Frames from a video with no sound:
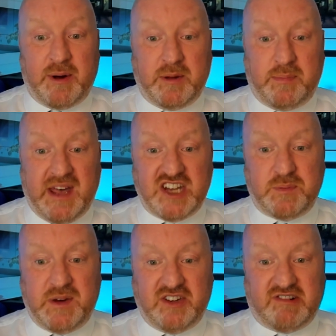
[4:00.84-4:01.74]

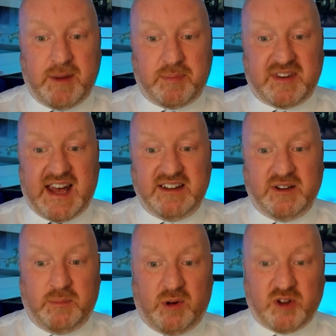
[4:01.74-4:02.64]
PHP scripts to handle
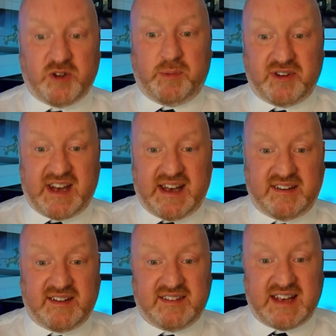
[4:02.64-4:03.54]
multiple
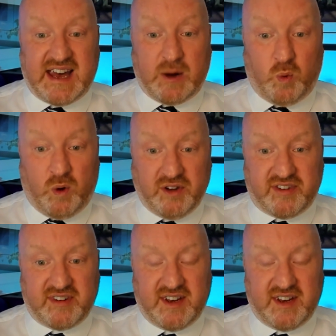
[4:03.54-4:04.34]
tasks at once.